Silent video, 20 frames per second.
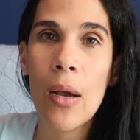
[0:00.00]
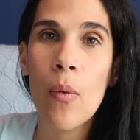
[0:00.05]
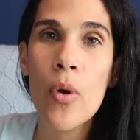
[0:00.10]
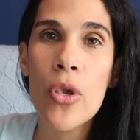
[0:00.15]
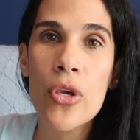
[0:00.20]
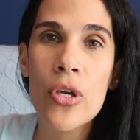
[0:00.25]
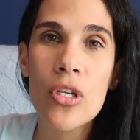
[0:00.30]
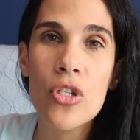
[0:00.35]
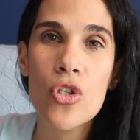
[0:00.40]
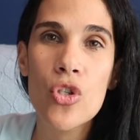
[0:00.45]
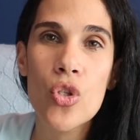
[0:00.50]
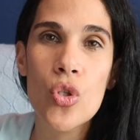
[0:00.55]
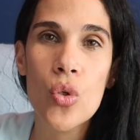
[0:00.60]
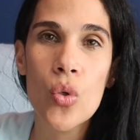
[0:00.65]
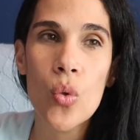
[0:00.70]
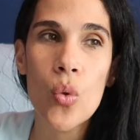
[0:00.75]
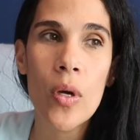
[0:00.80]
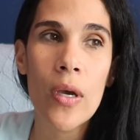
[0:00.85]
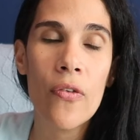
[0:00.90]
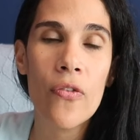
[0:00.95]
what you can
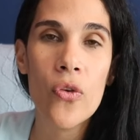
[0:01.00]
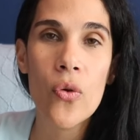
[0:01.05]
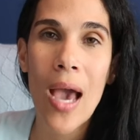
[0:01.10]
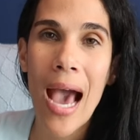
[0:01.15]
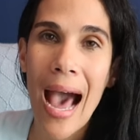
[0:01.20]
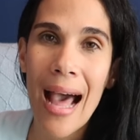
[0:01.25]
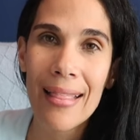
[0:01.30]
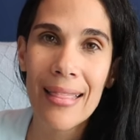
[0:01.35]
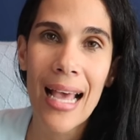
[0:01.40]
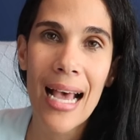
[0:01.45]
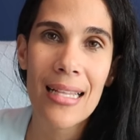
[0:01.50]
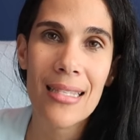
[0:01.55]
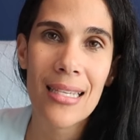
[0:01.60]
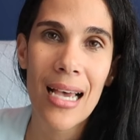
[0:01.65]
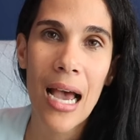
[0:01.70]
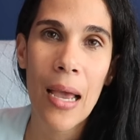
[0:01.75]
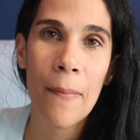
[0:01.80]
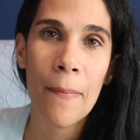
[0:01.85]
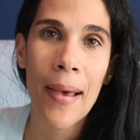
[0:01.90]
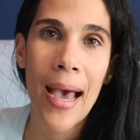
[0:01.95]
do if you had that
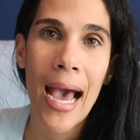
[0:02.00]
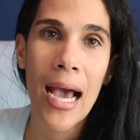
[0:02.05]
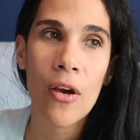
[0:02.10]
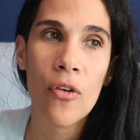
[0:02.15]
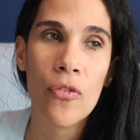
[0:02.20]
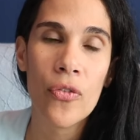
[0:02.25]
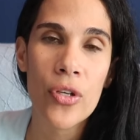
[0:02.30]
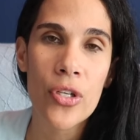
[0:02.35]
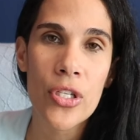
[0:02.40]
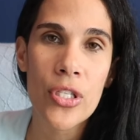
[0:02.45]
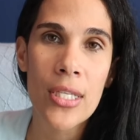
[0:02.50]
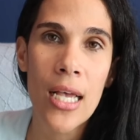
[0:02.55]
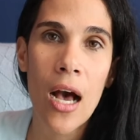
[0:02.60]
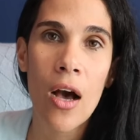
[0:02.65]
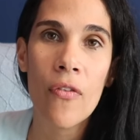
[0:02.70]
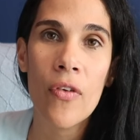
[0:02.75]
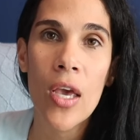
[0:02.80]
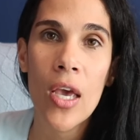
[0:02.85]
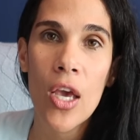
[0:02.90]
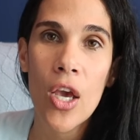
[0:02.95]
time back for
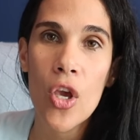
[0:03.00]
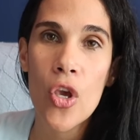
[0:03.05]
yourself,